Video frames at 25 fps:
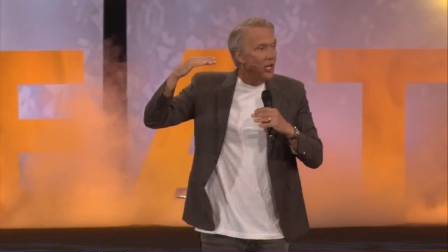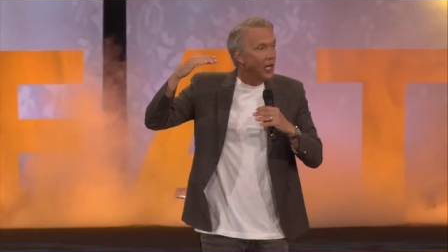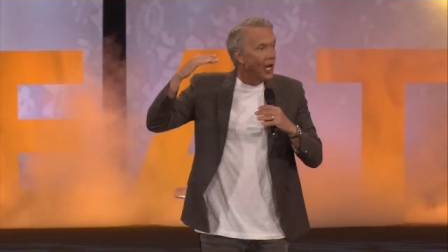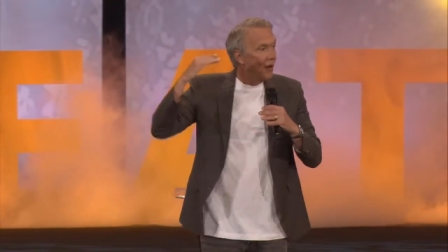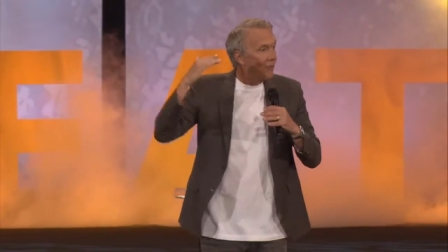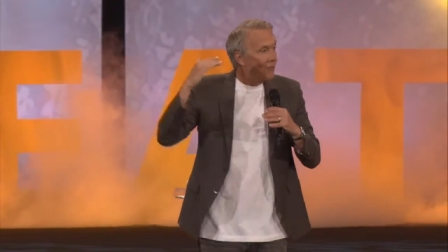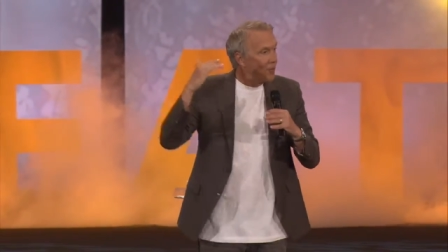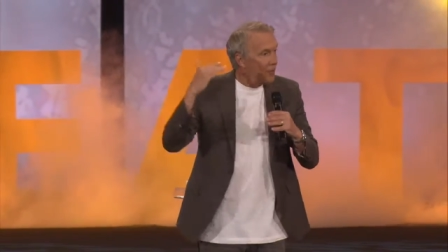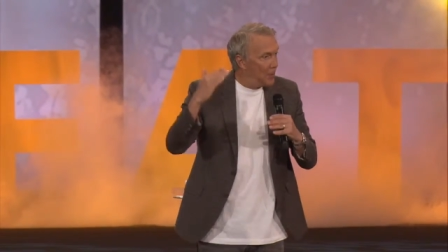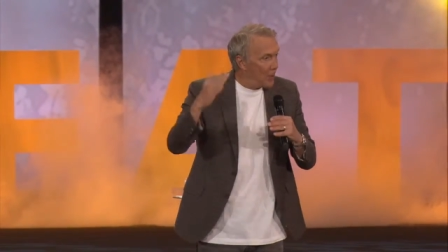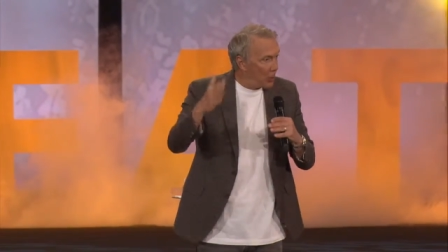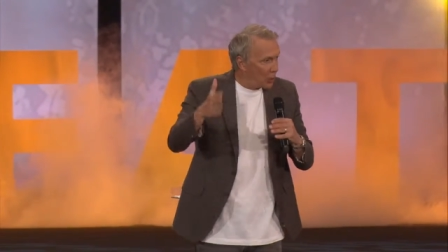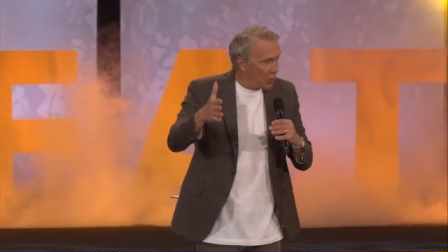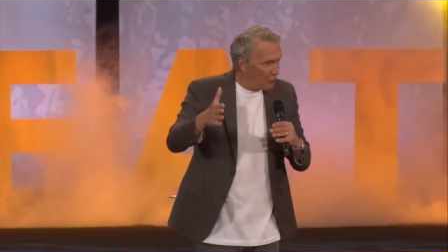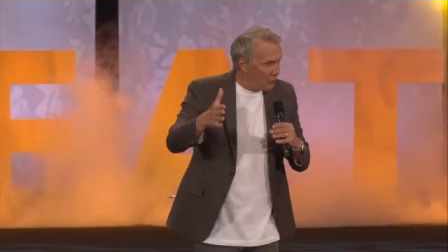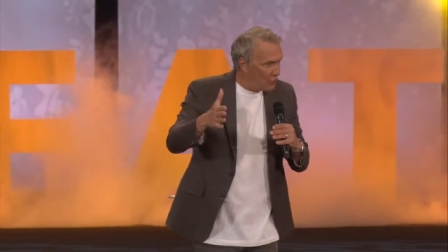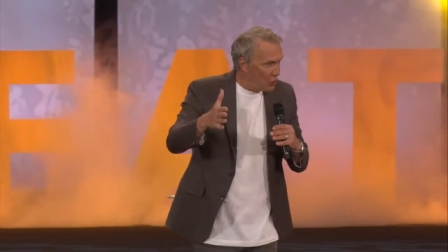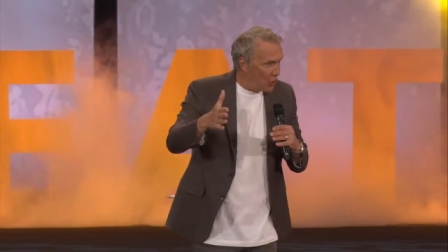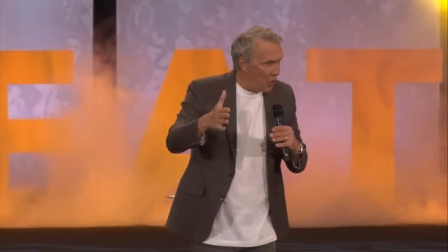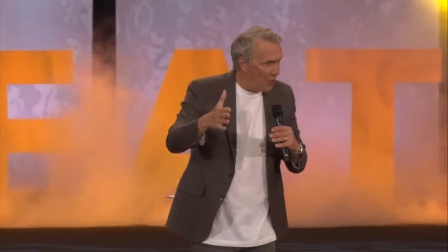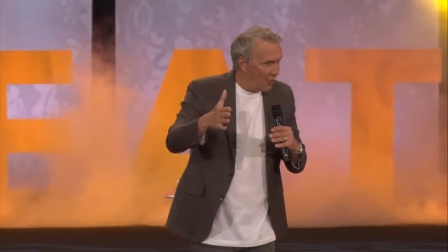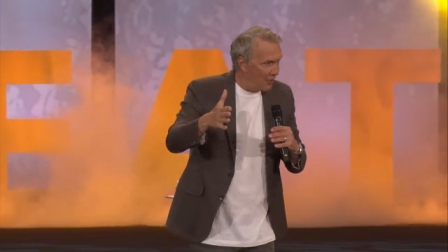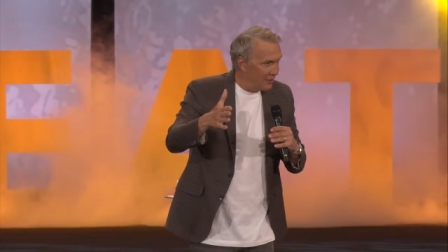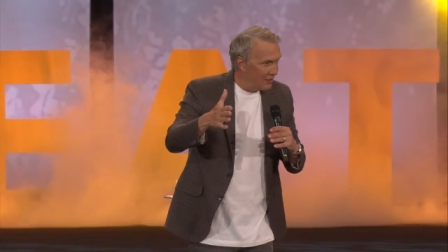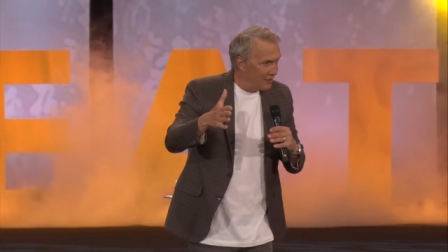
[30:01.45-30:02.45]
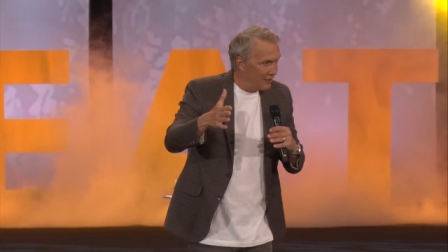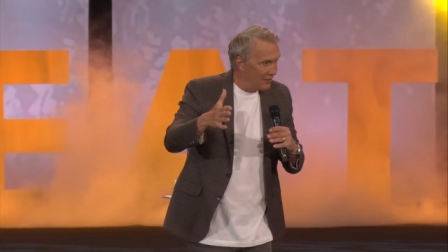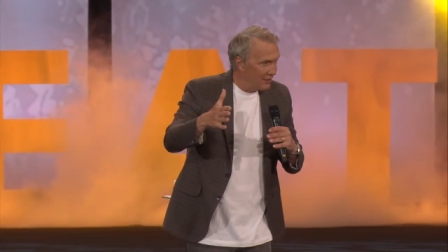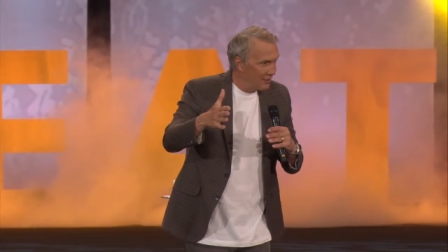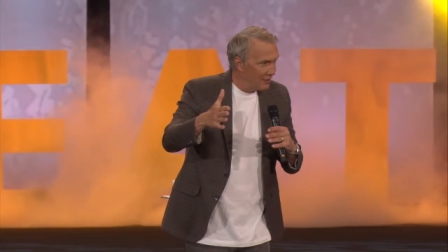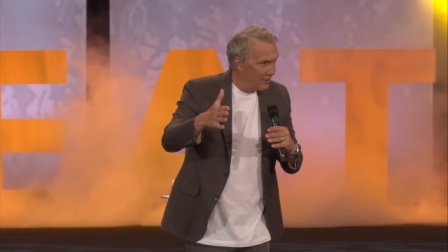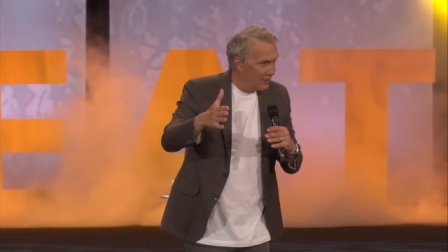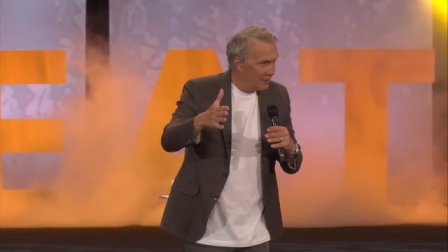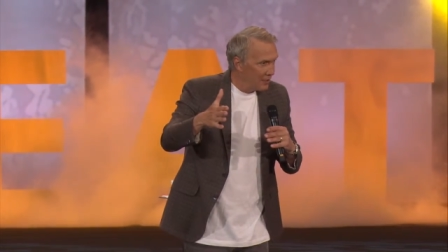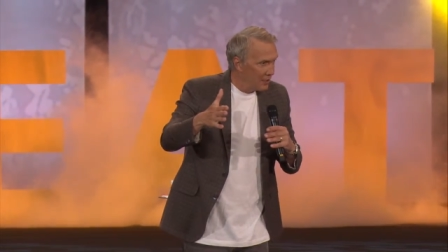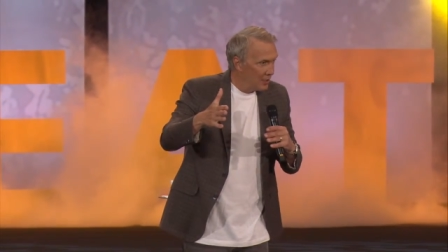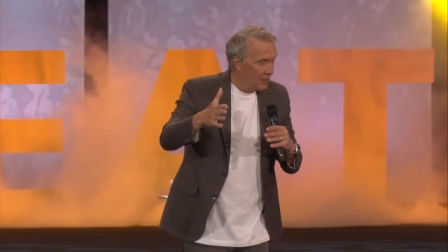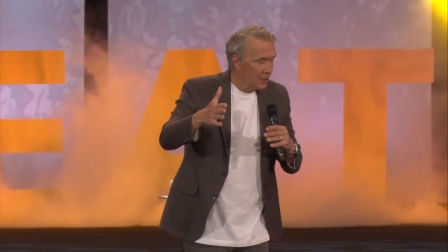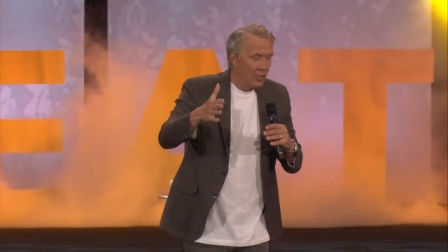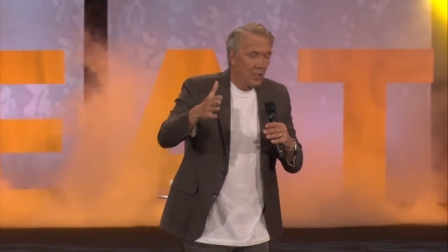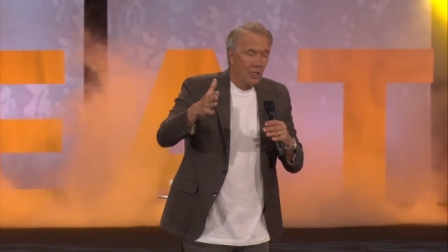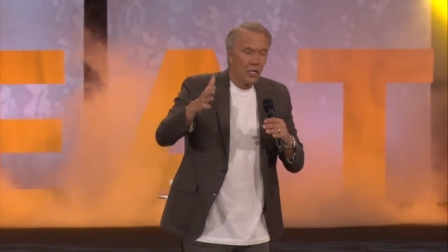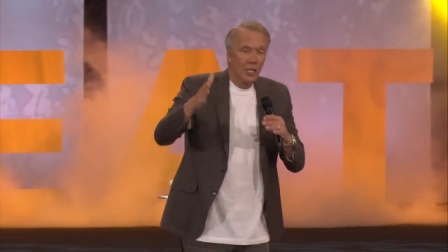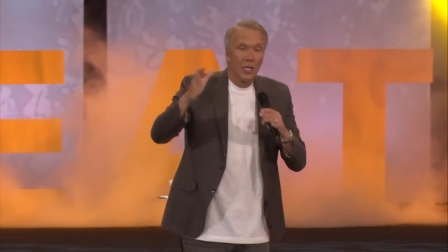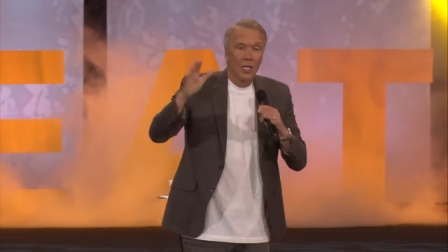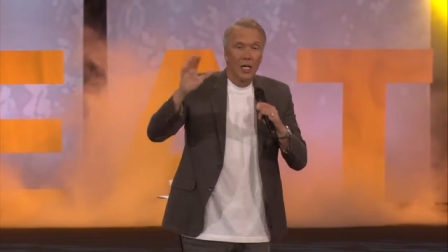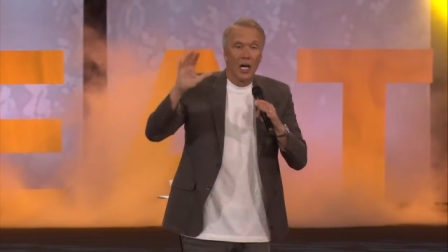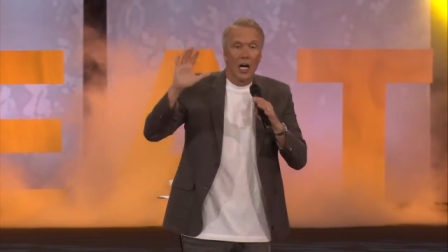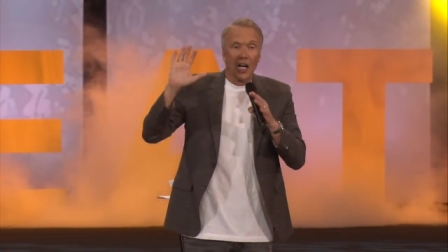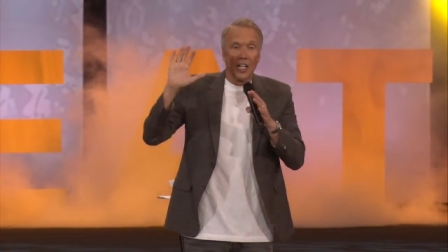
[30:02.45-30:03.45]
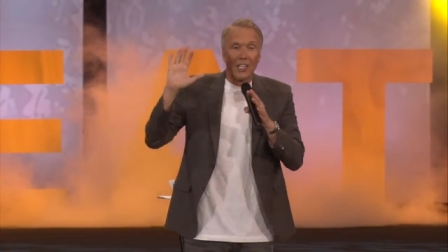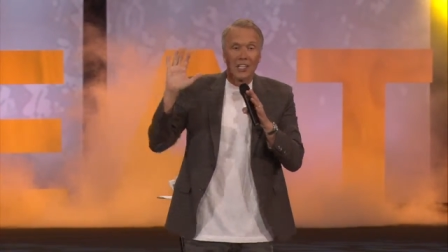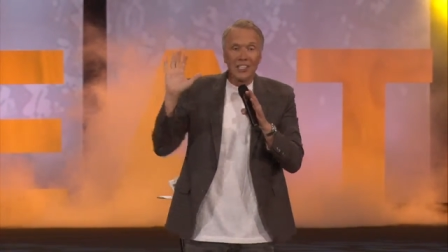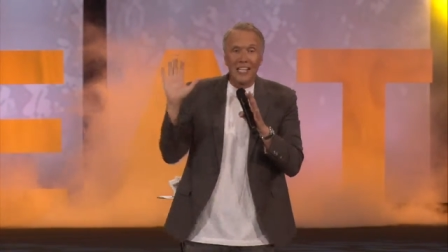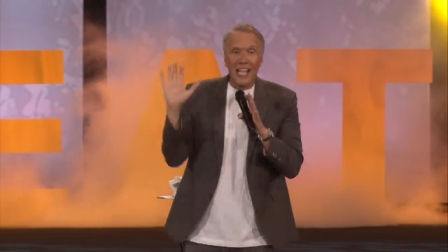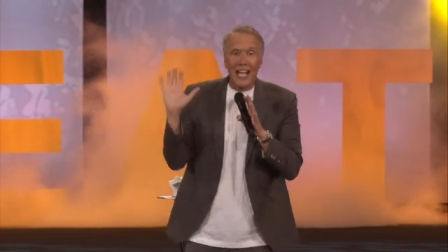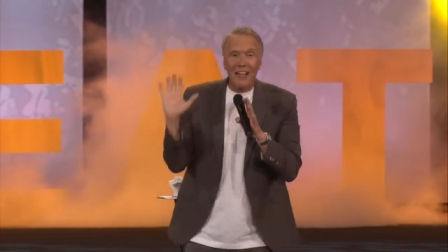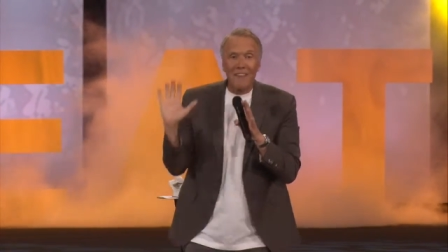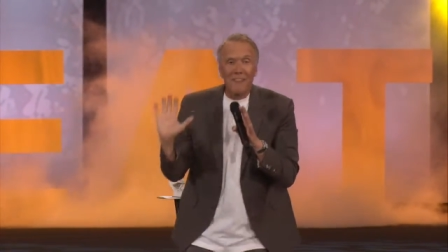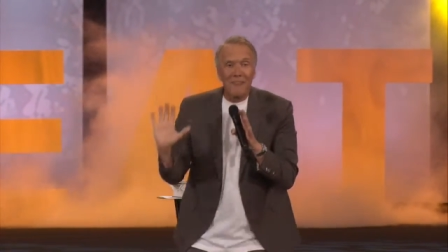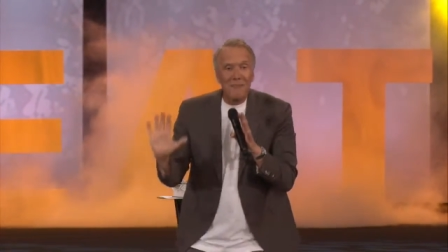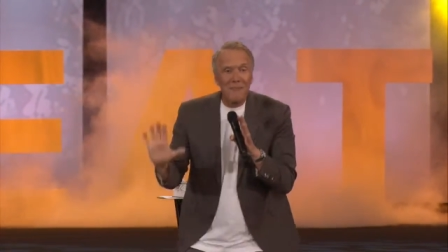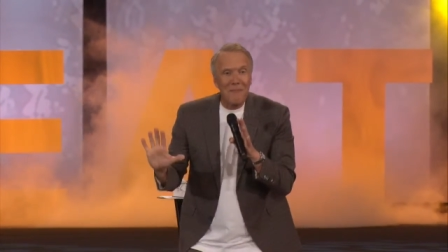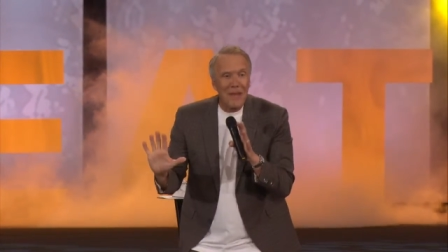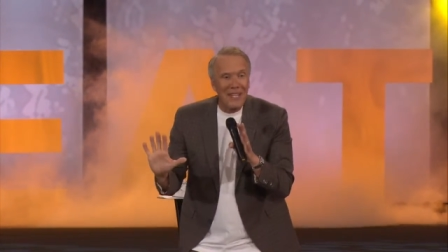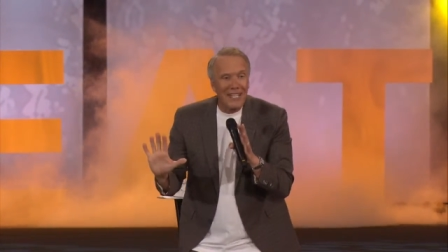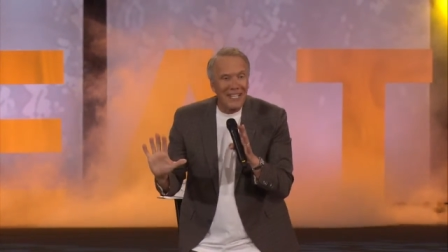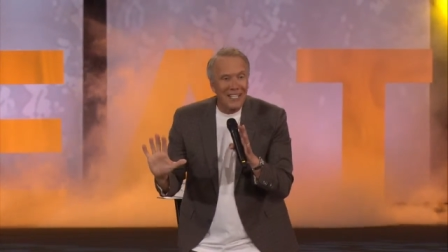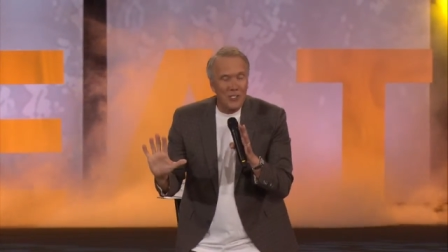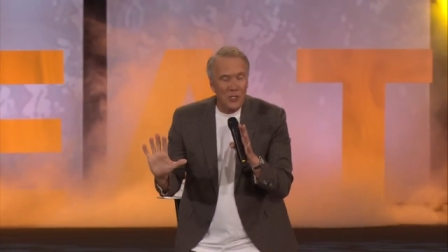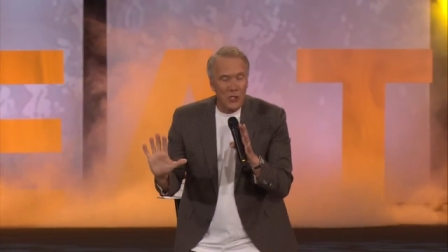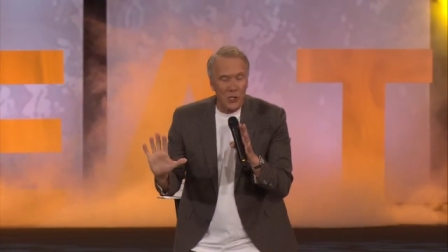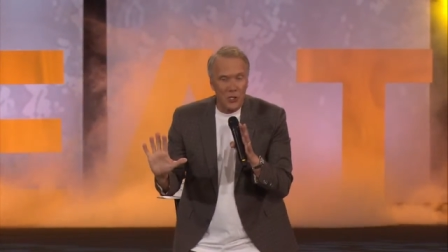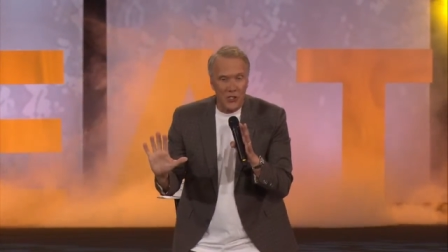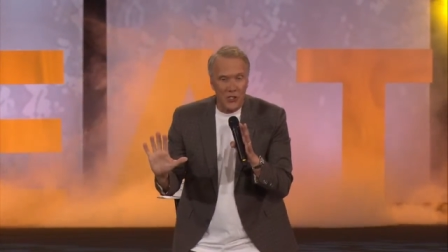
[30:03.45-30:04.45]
of the book of John. 11 minutes